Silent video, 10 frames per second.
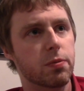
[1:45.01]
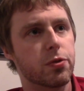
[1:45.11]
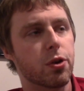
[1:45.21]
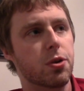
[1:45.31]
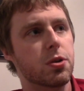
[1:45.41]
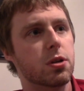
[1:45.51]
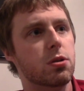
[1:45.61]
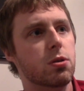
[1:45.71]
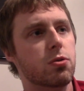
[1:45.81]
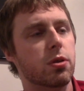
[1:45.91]
so you can
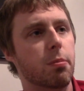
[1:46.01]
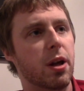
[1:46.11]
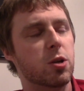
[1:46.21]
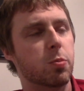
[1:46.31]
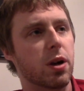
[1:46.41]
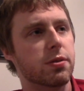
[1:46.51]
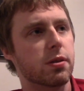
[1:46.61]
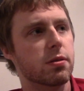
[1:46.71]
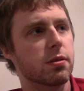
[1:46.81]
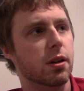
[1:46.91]
do some bench
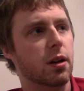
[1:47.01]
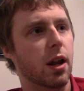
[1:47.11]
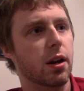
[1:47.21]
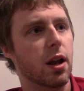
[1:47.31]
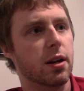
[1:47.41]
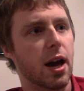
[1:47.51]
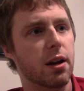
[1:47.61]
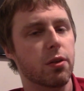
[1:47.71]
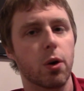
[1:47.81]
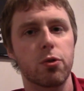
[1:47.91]
presses and
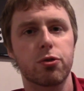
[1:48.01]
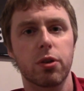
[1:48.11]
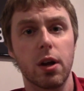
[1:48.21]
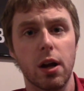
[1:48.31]
kind of those.